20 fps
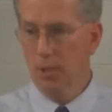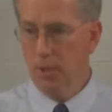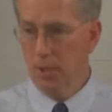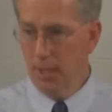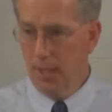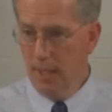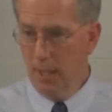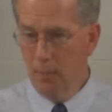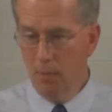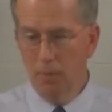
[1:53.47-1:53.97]
And
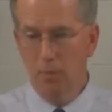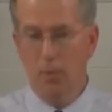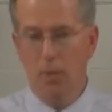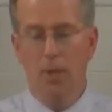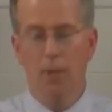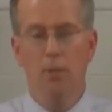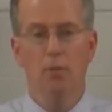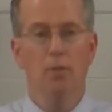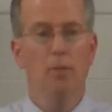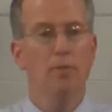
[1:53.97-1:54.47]
again, we've
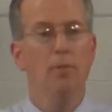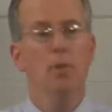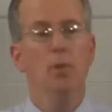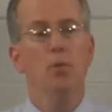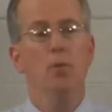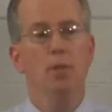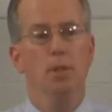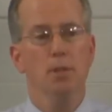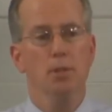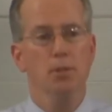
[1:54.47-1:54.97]
tried to
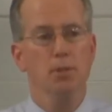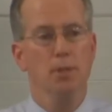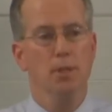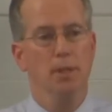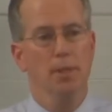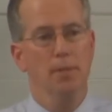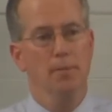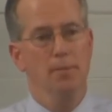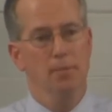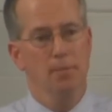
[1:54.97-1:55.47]
review this
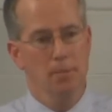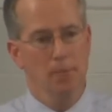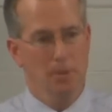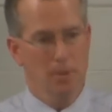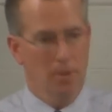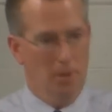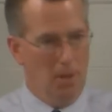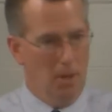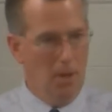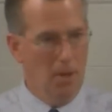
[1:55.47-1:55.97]
um,
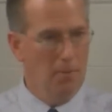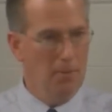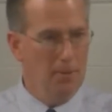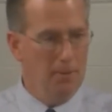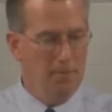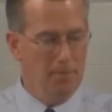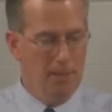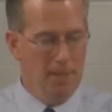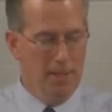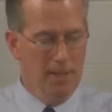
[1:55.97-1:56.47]
often
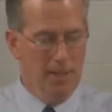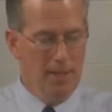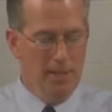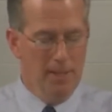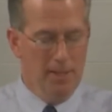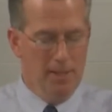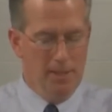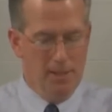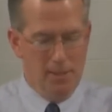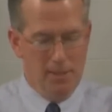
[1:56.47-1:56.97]

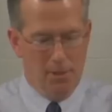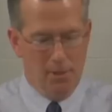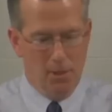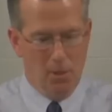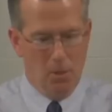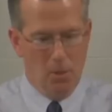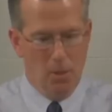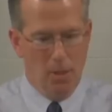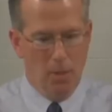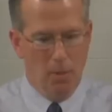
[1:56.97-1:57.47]

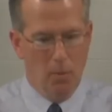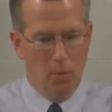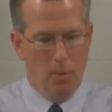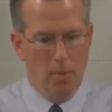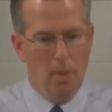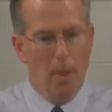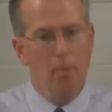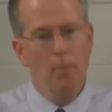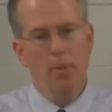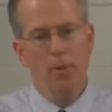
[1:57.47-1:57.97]
to uh,
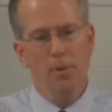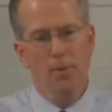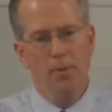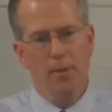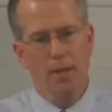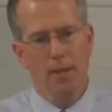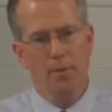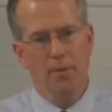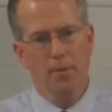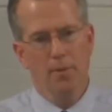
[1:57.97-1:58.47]
remember
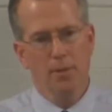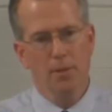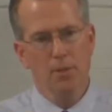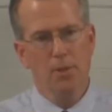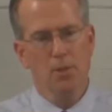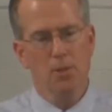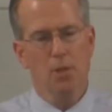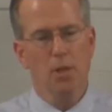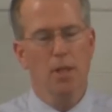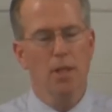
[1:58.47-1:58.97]
that this
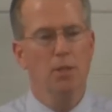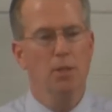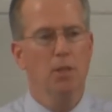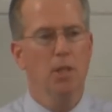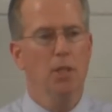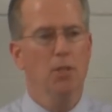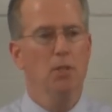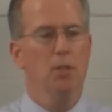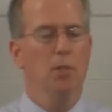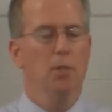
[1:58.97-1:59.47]
is not
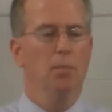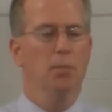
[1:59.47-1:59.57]
just a